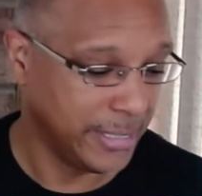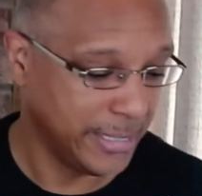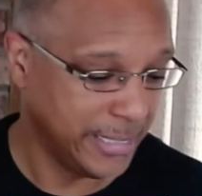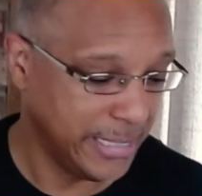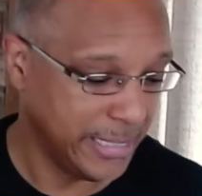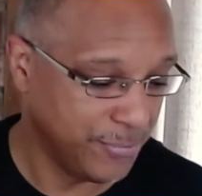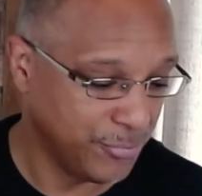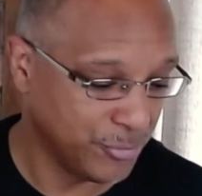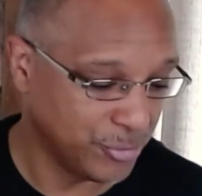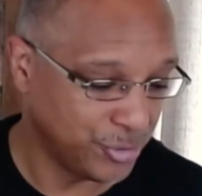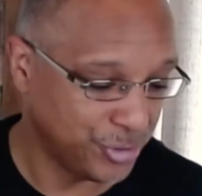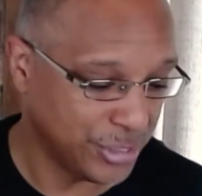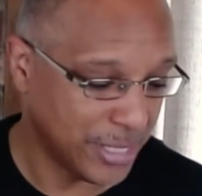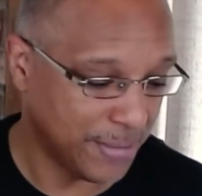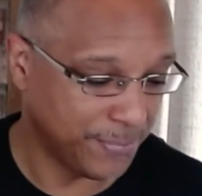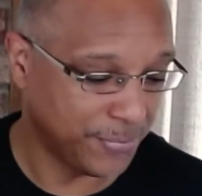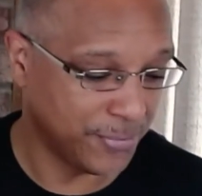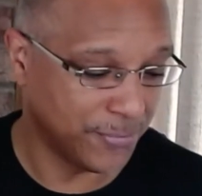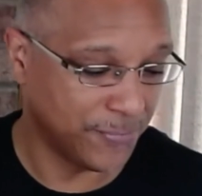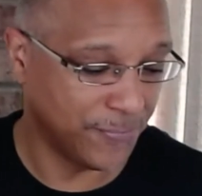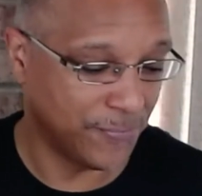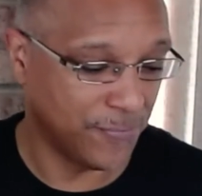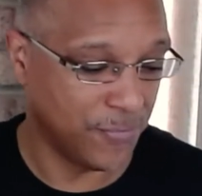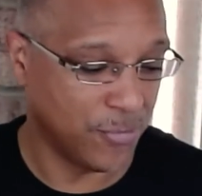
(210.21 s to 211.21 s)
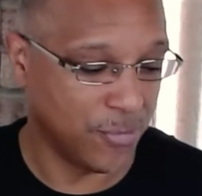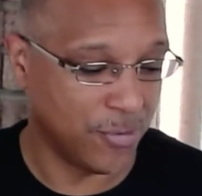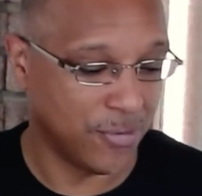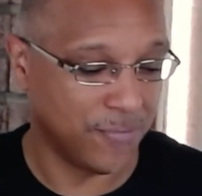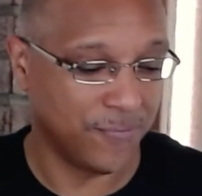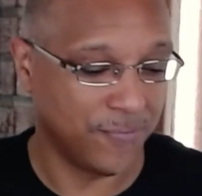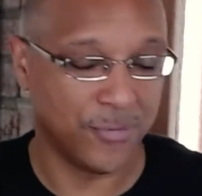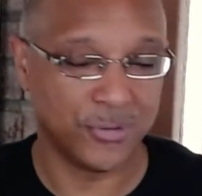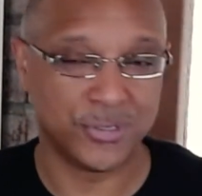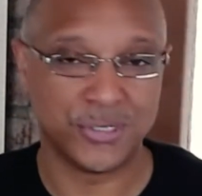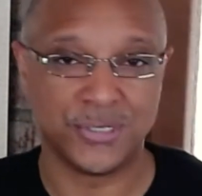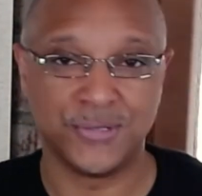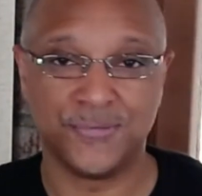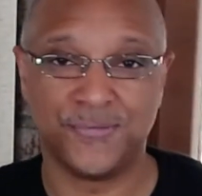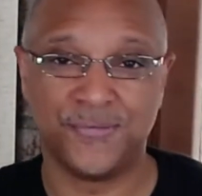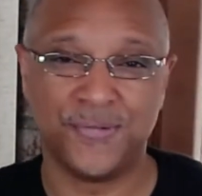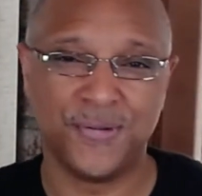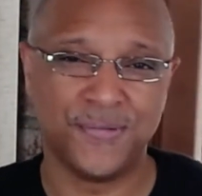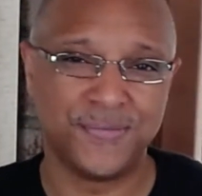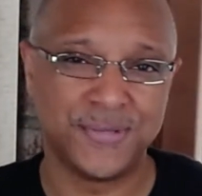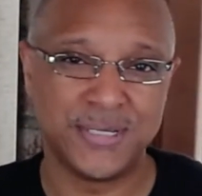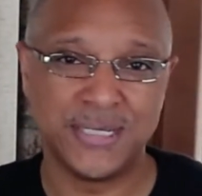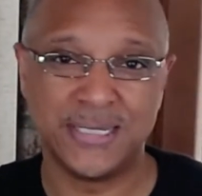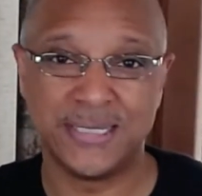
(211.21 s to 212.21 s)
Hebrews chapter 4, verses
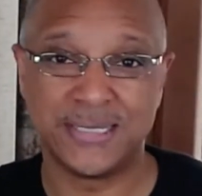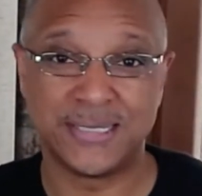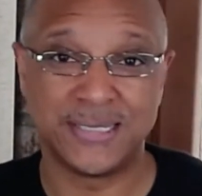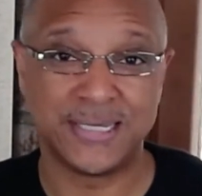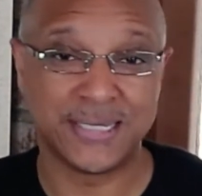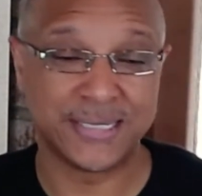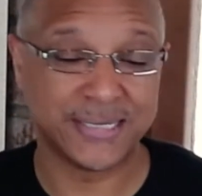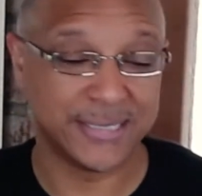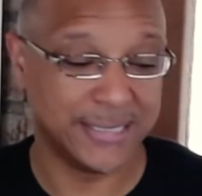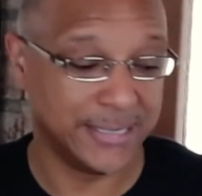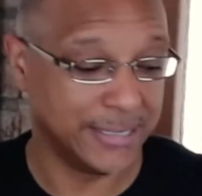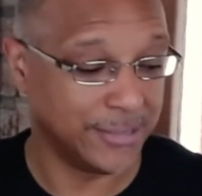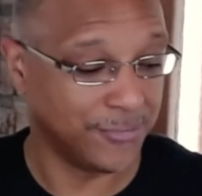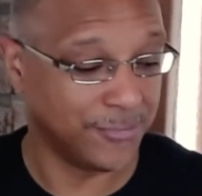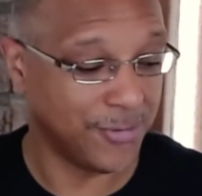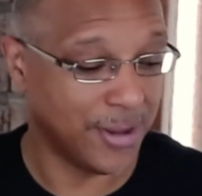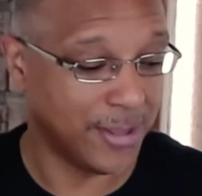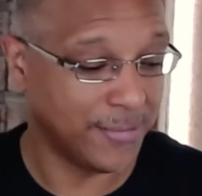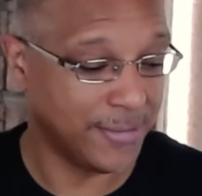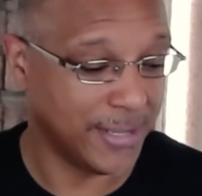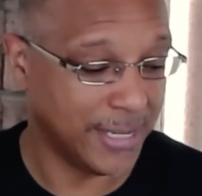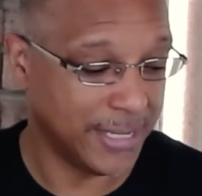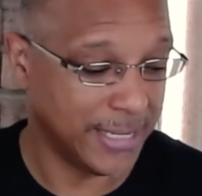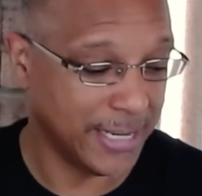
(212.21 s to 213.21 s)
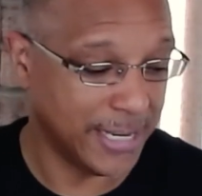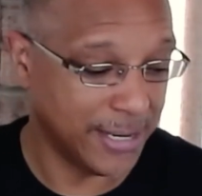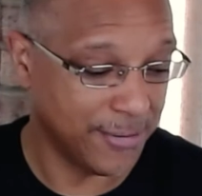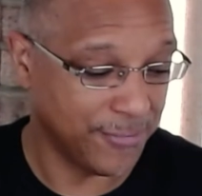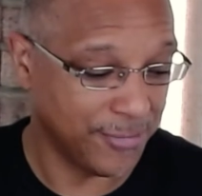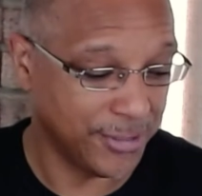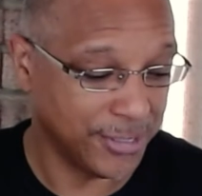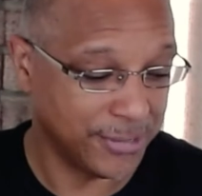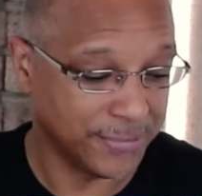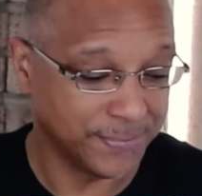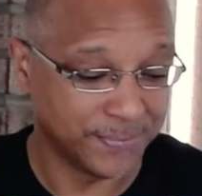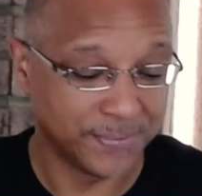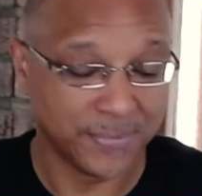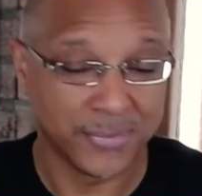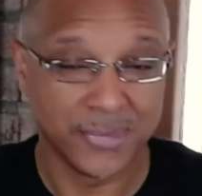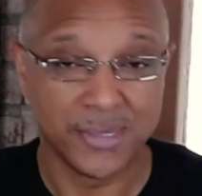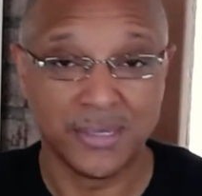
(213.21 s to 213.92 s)
15 and 16, around that area.